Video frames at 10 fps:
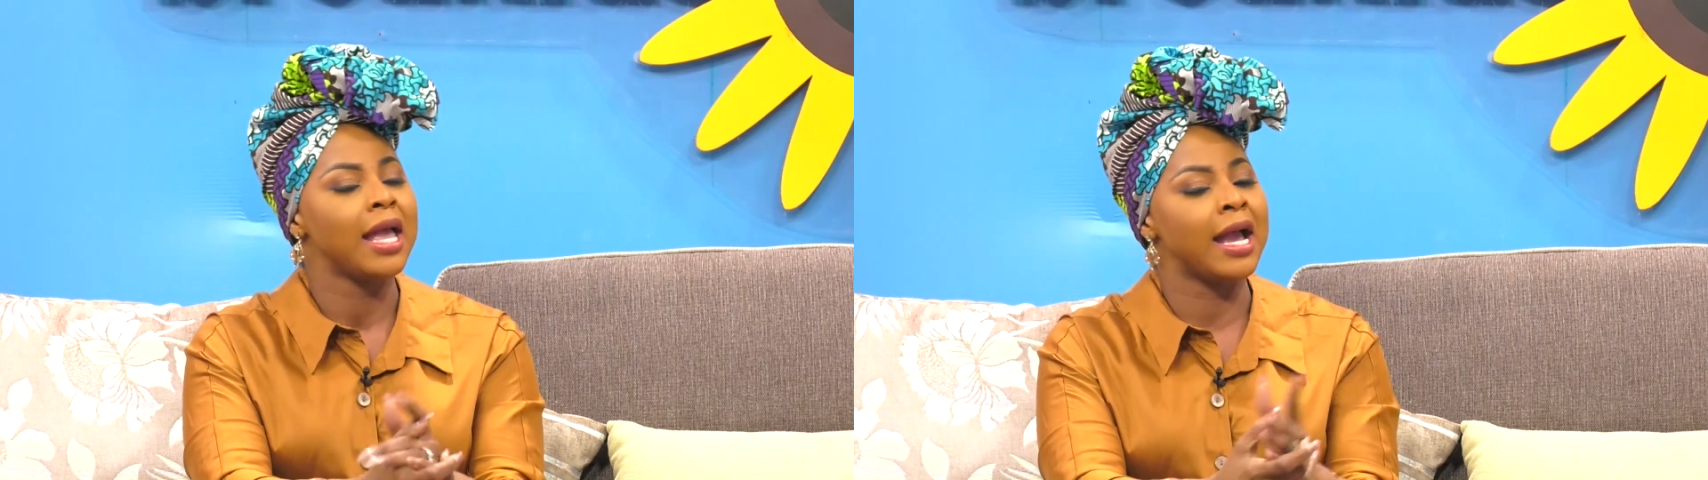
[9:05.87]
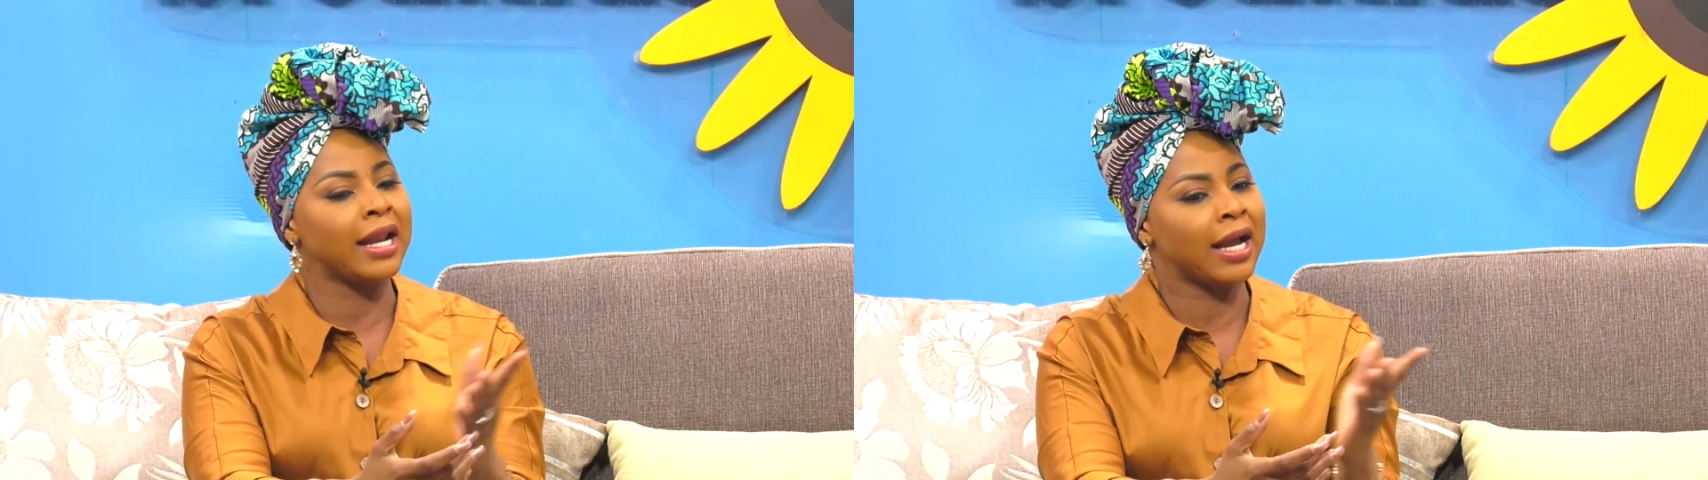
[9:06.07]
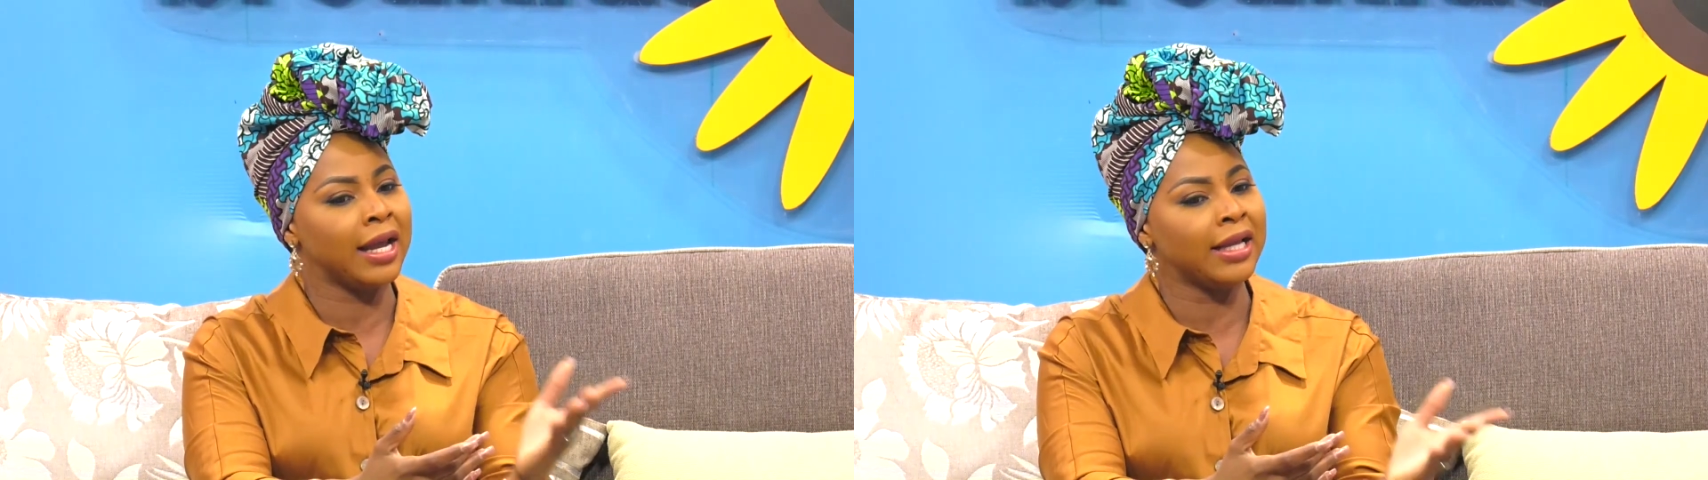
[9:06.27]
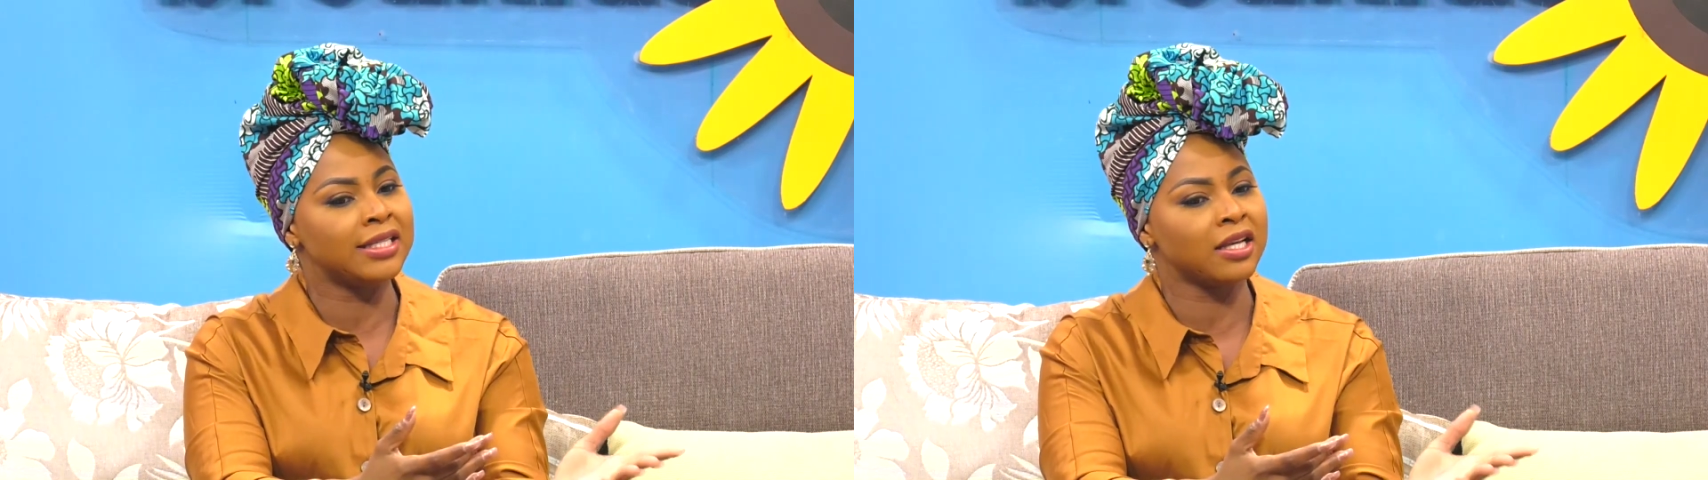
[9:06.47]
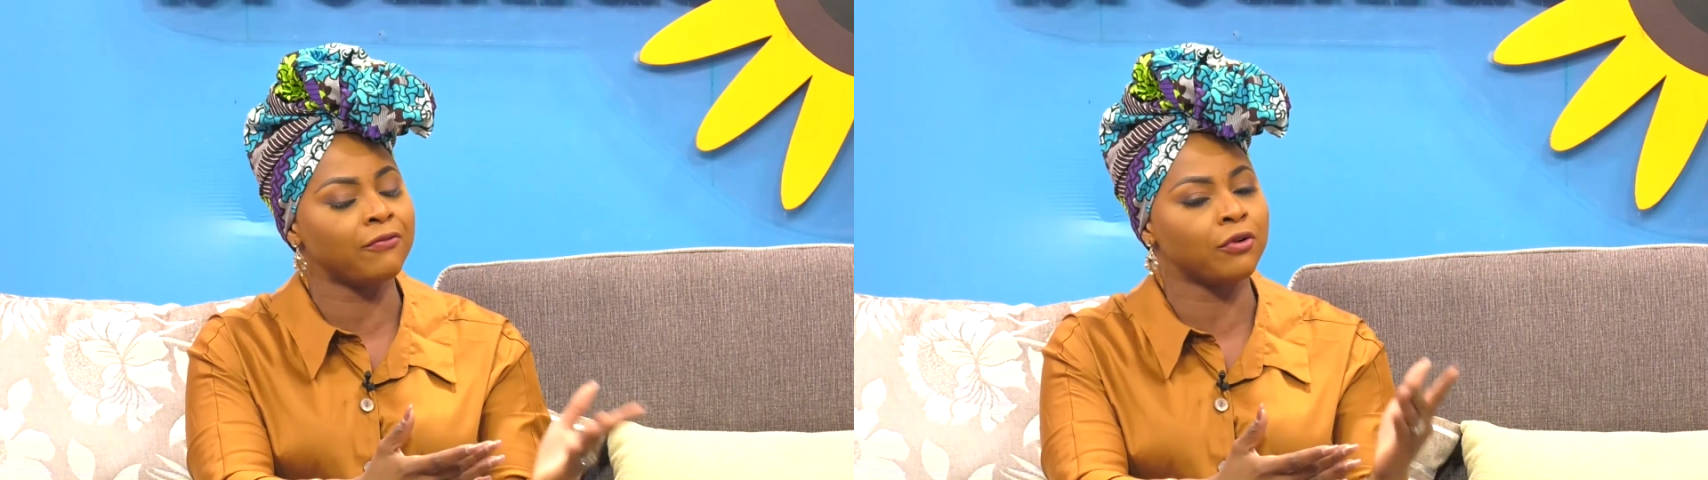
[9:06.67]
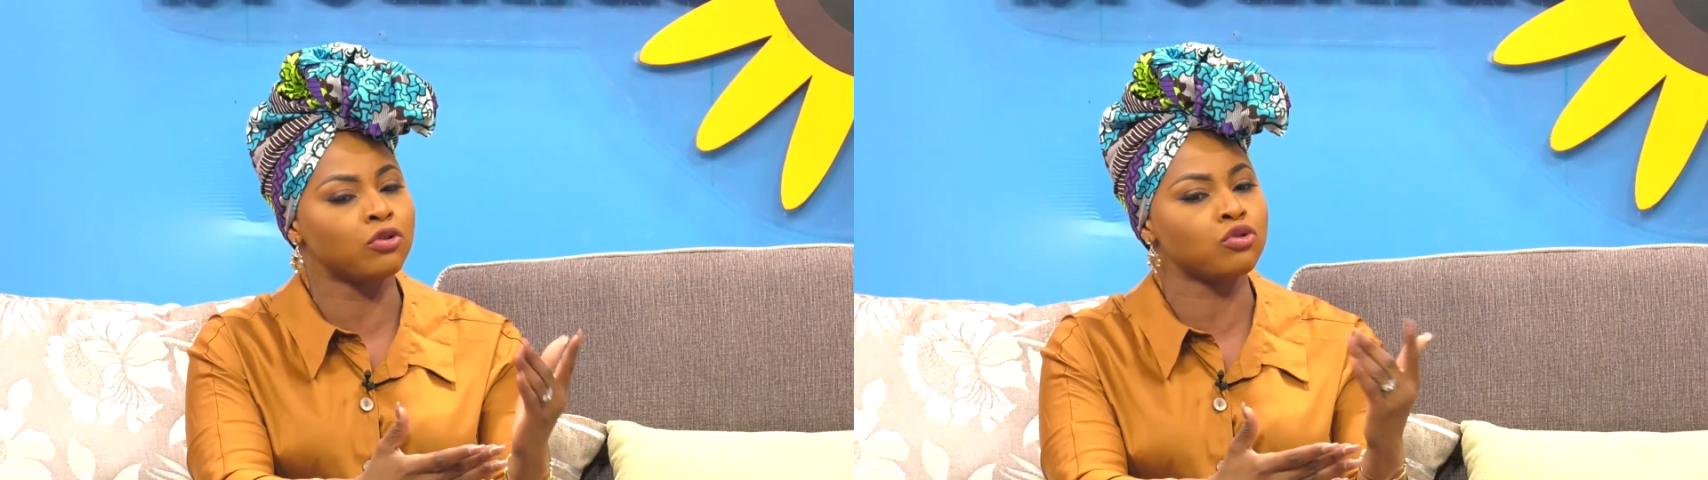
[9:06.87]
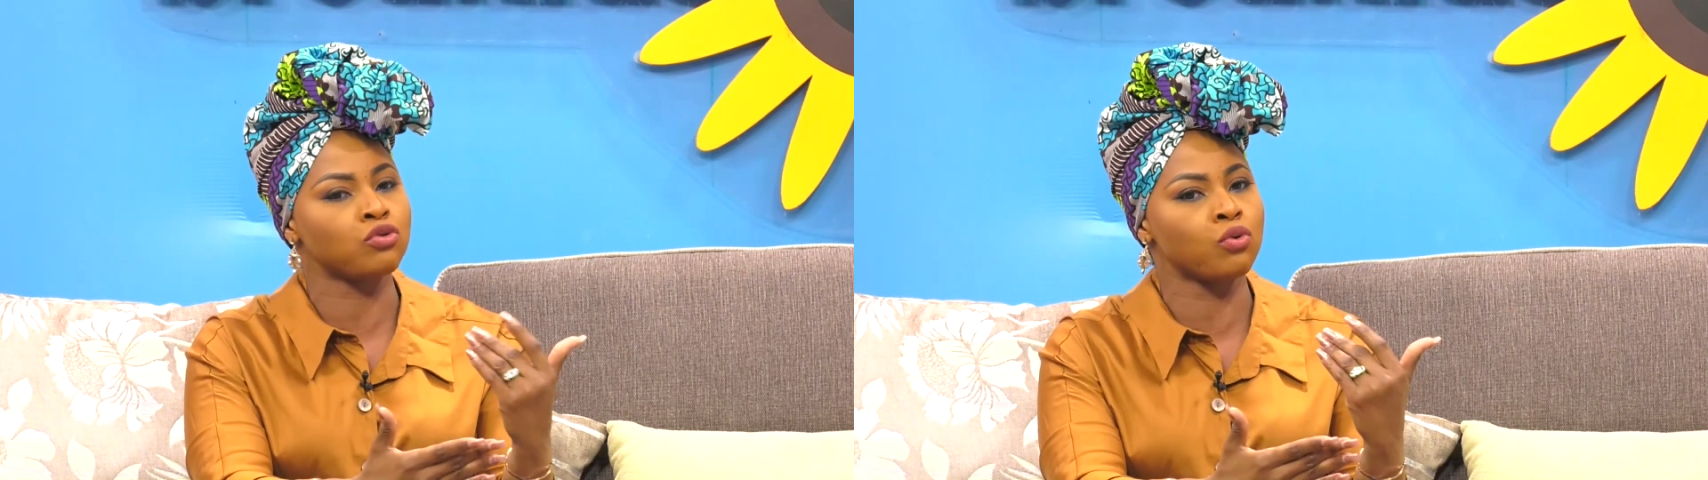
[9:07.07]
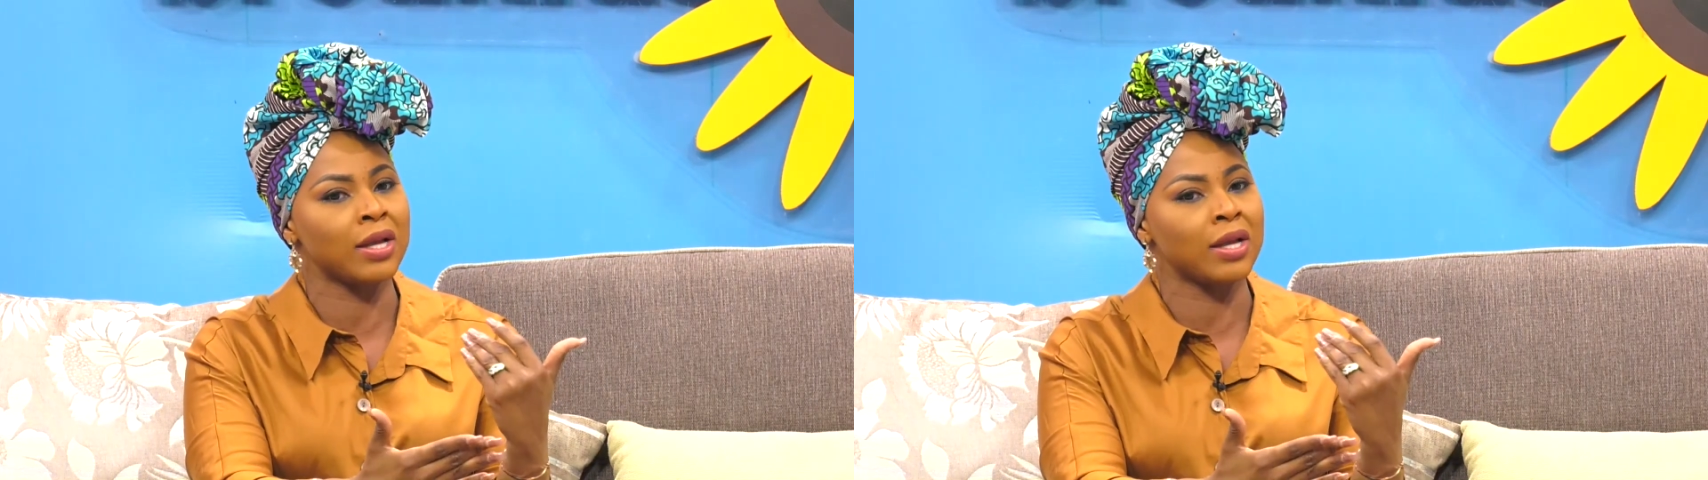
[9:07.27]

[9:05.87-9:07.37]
and ATL for no so